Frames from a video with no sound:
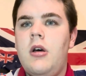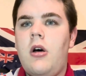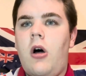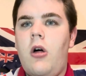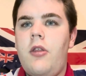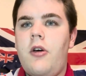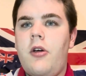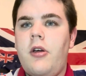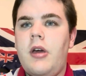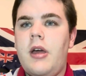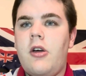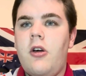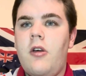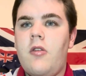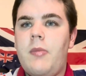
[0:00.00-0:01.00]
Although it
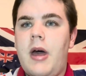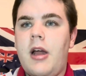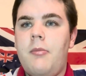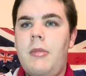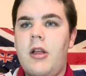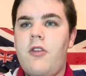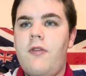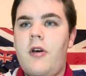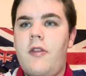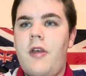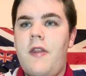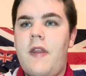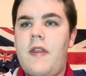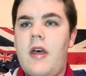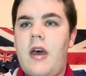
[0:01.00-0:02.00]
goes back much further
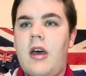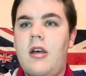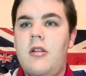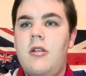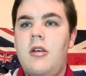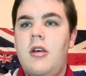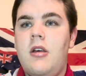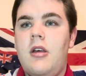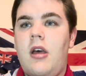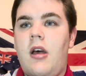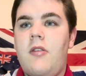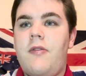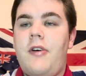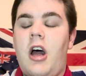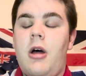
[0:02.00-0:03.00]
than that,
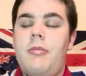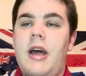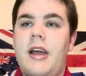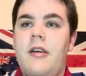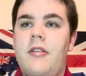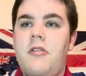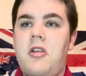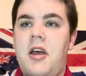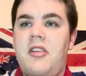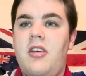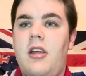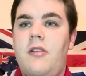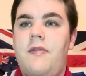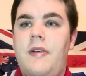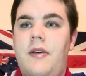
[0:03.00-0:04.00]
as far back as
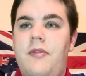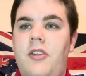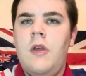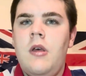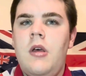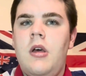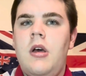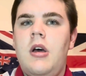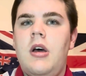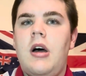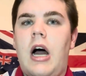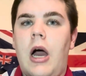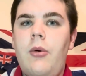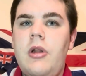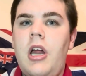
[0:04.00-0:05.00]
1950.
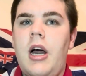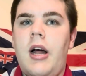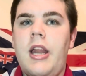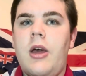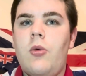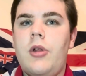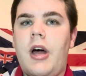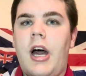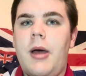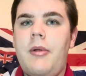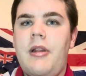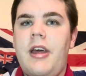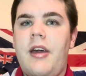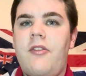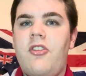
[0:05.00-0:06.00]
I will highlight what I
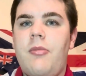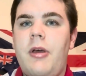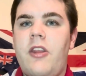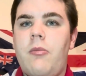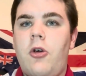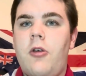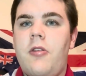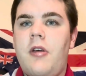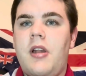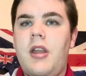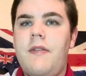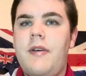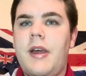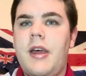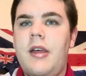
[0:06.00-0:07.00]
believe to be the most
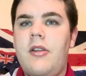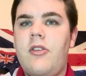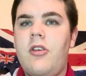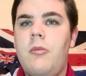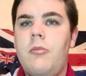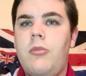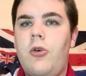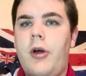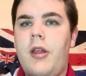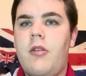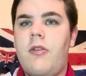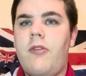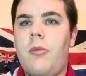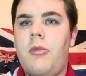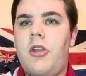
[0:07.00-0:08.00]
significant
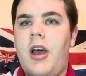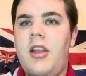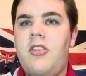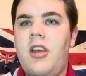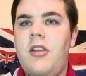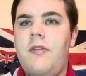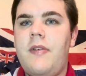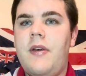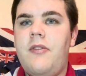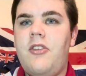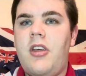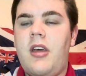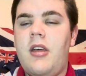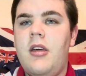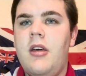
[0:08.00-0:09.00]
points from
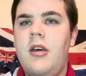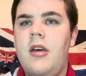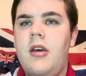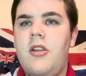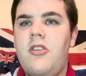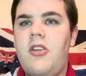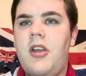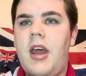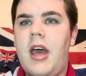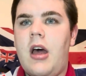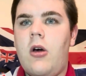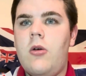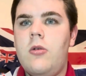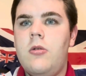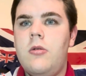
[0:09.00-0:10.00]
1950 to
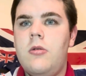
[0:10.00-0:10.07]
now